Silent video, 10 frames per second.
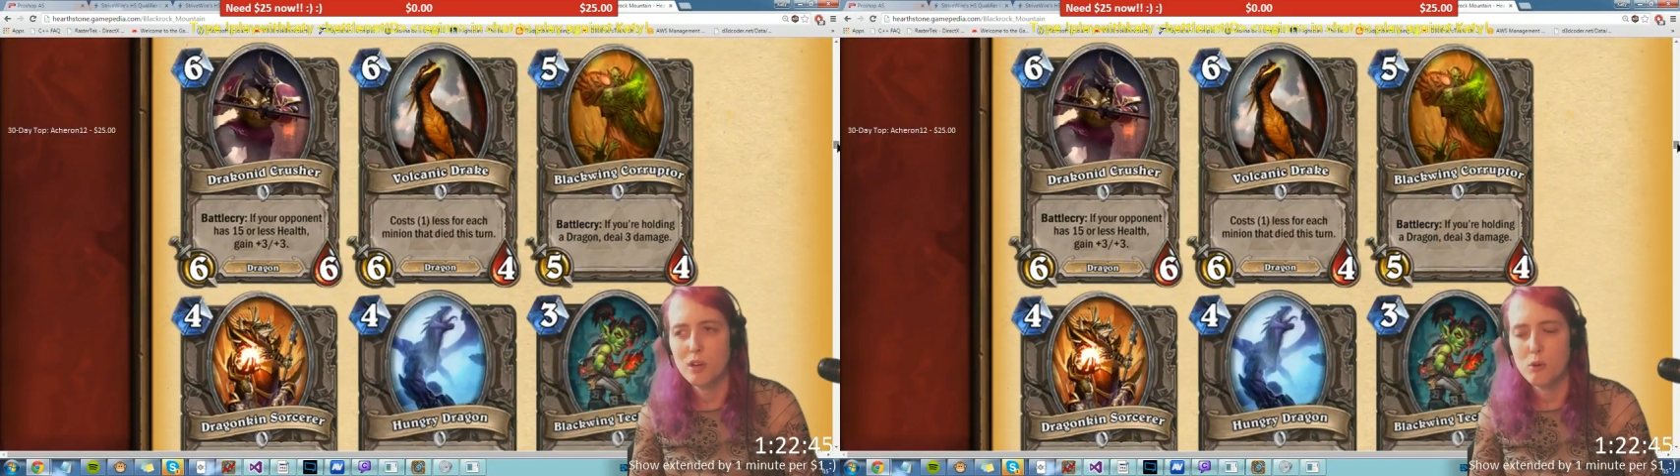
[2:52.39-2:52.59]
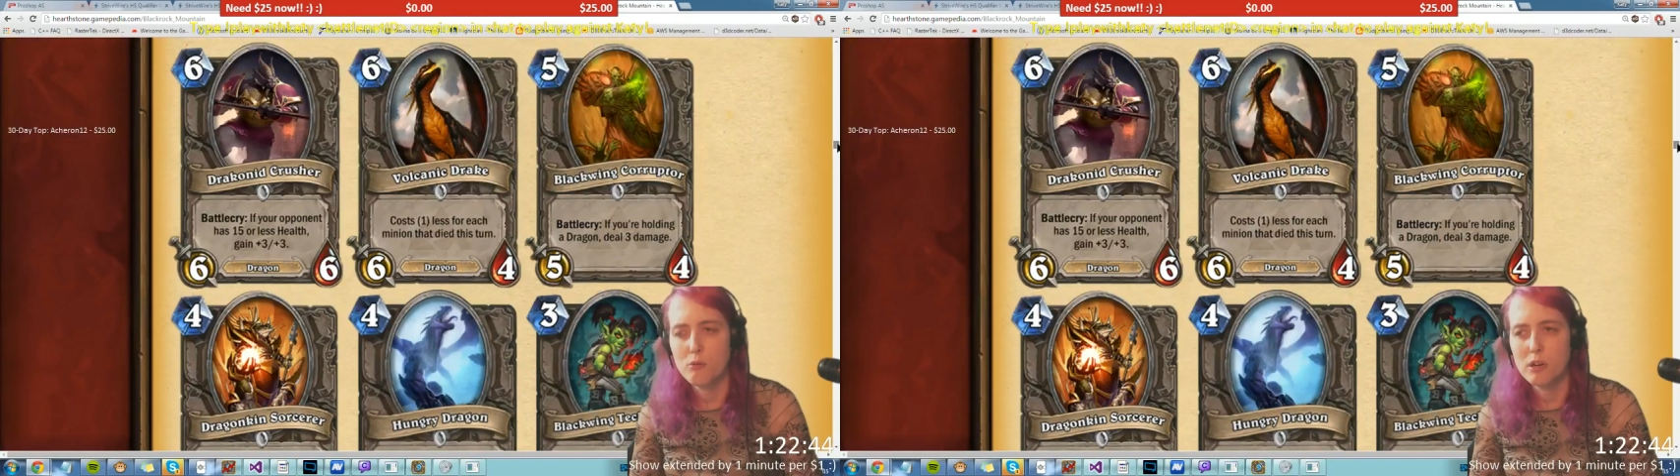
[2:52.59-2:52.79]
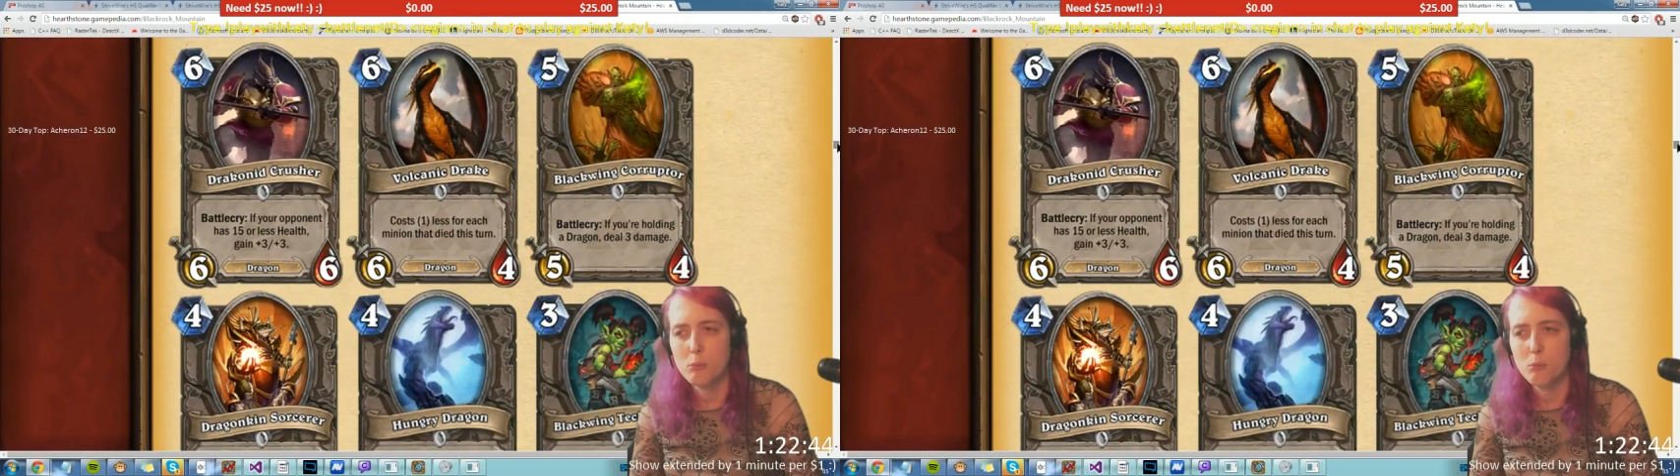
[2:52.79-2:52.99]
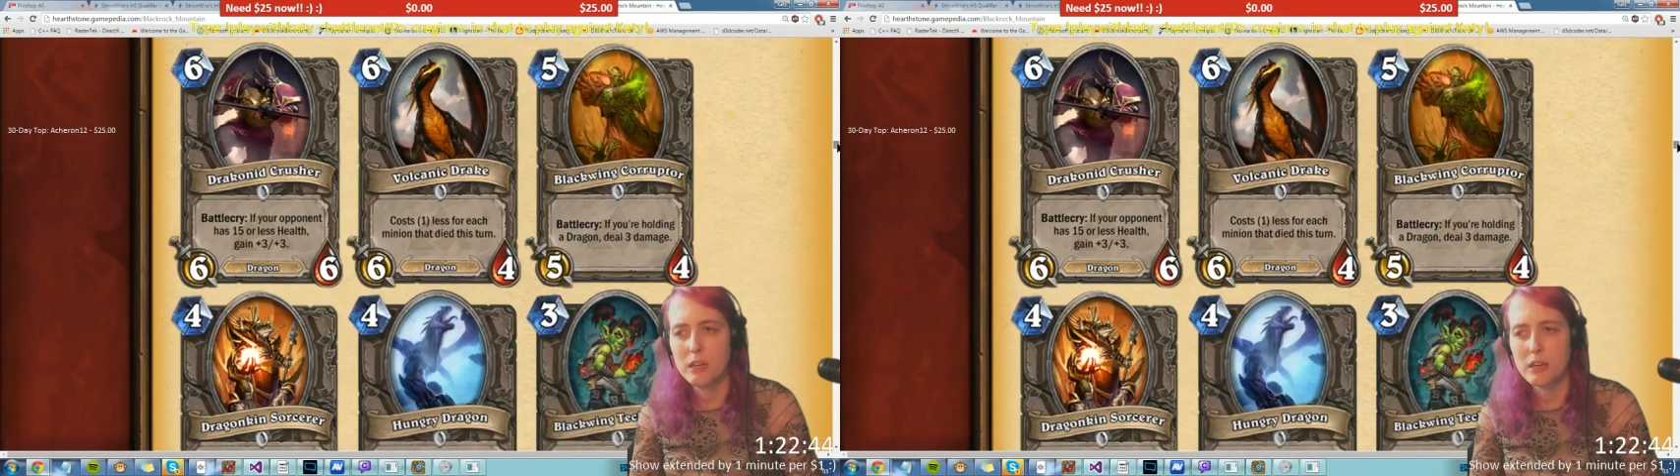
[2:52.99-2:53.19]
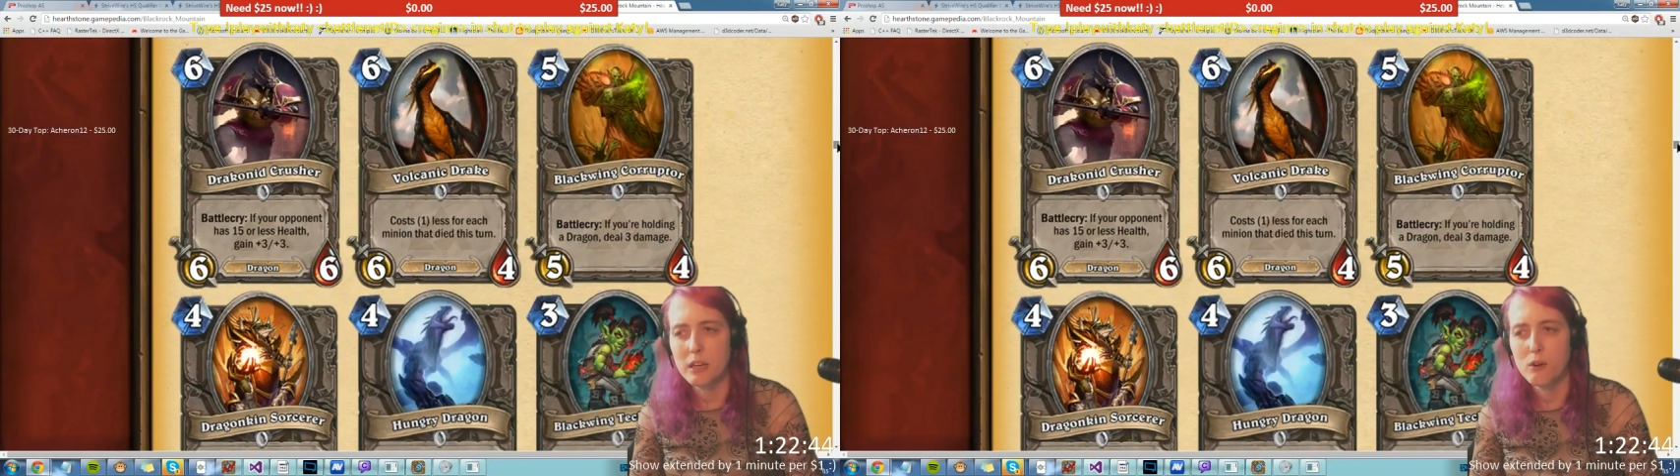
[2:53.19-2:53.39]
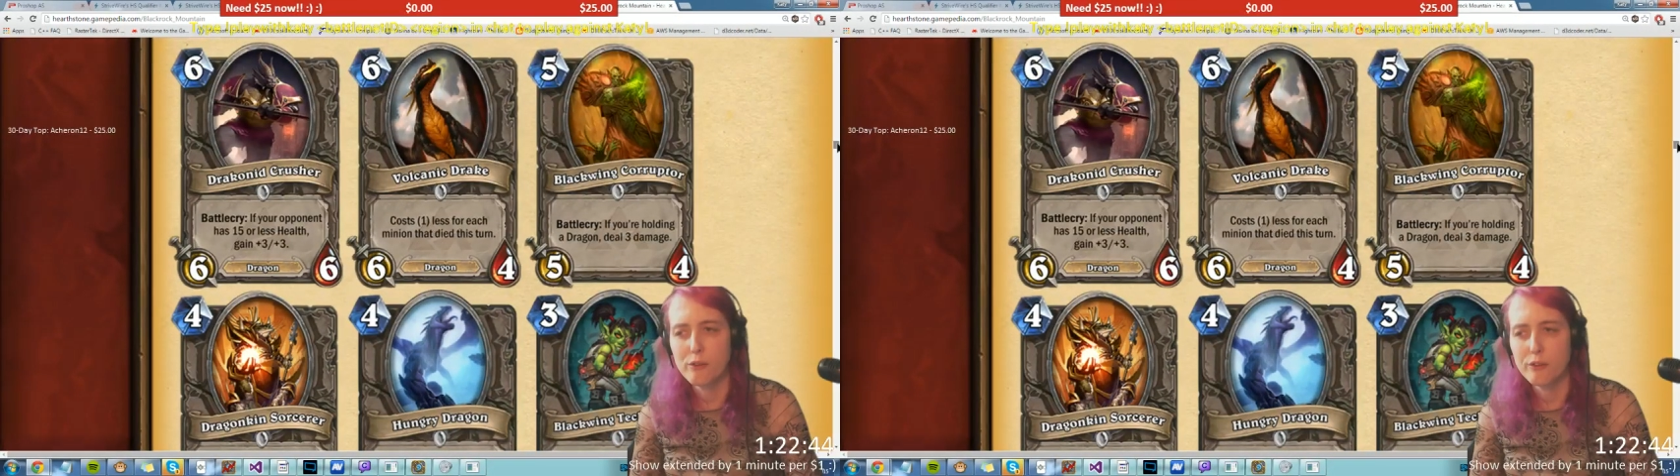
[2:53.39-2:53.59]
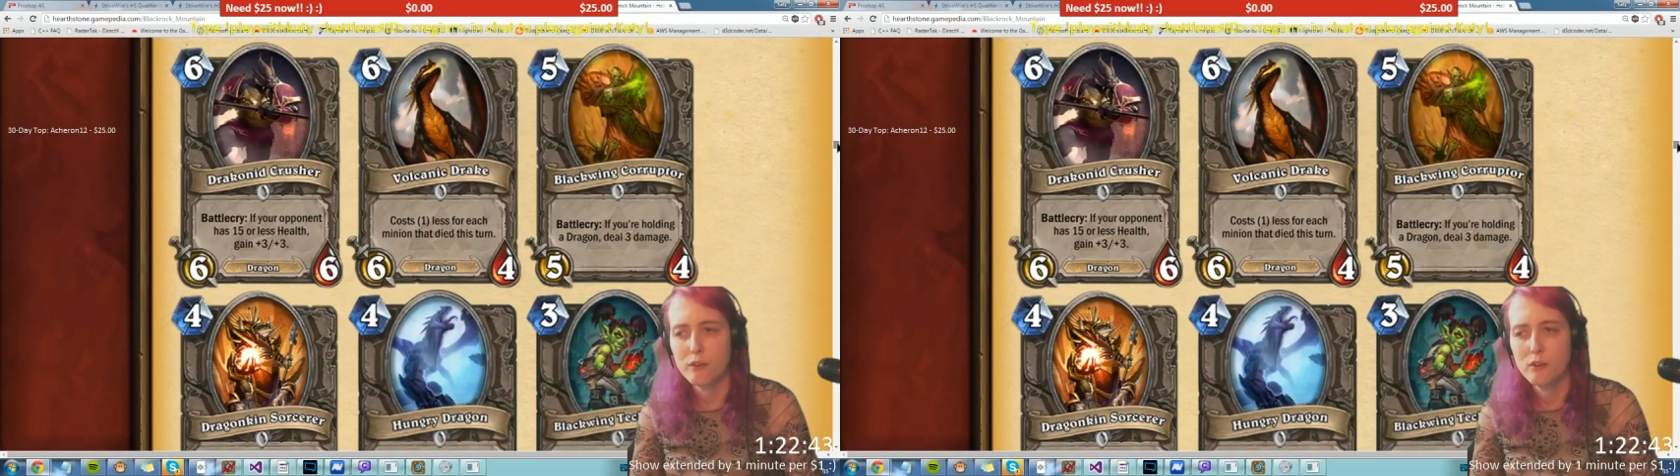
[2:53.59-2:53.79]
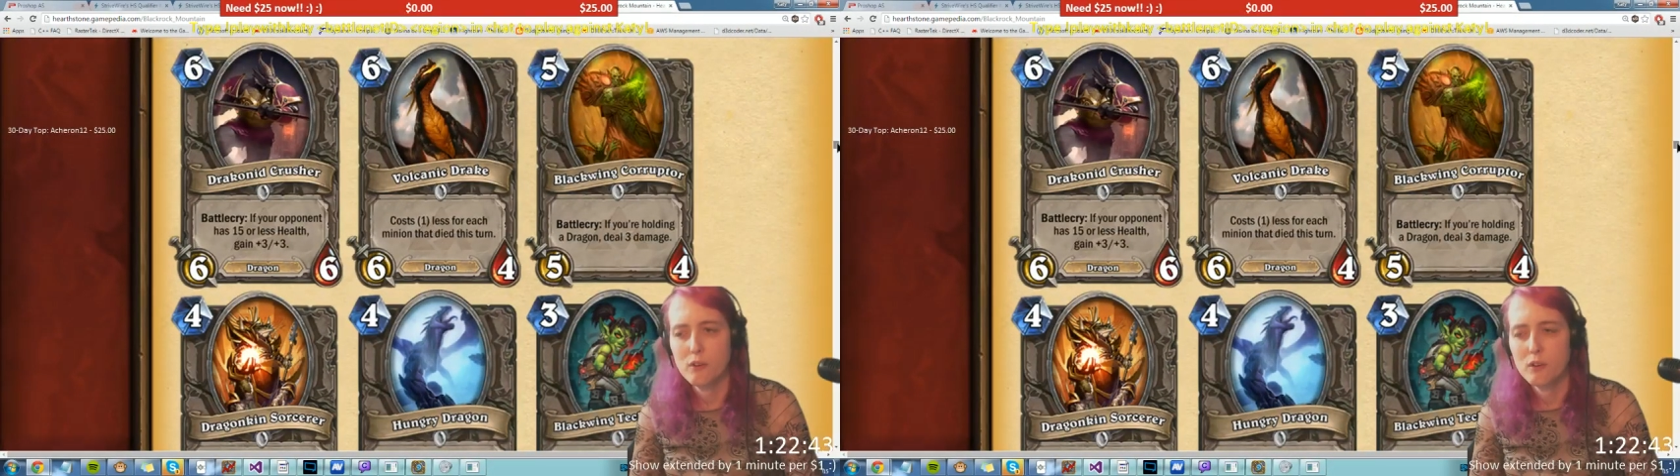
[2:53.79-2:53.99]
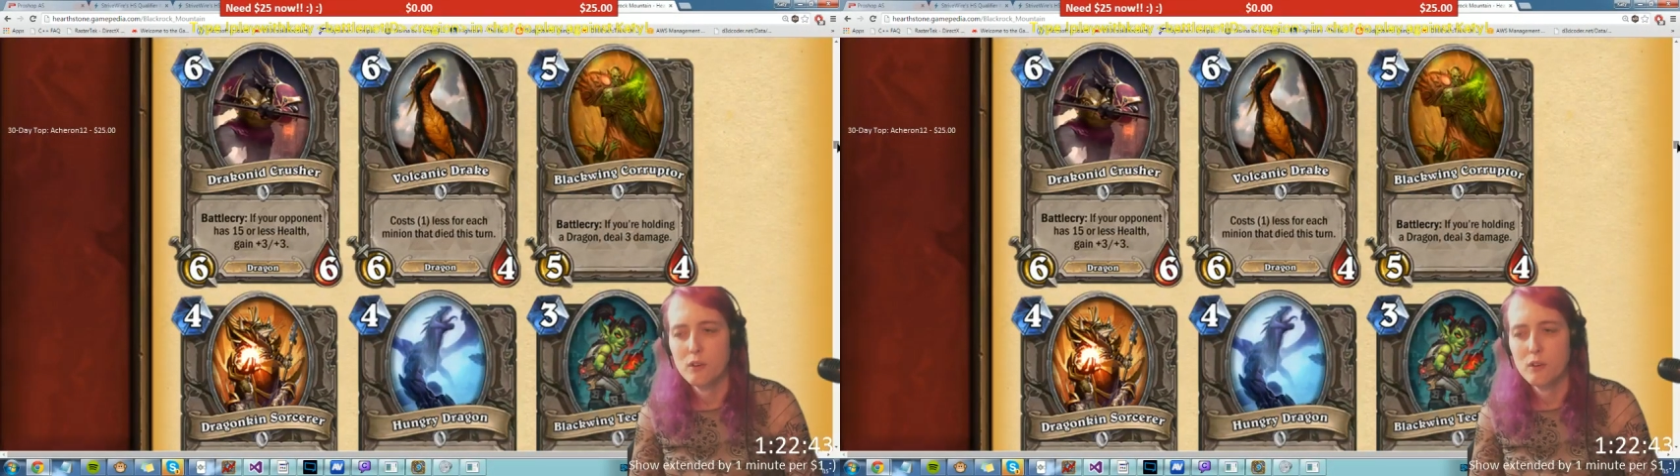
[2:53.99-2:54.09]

you know, really weak health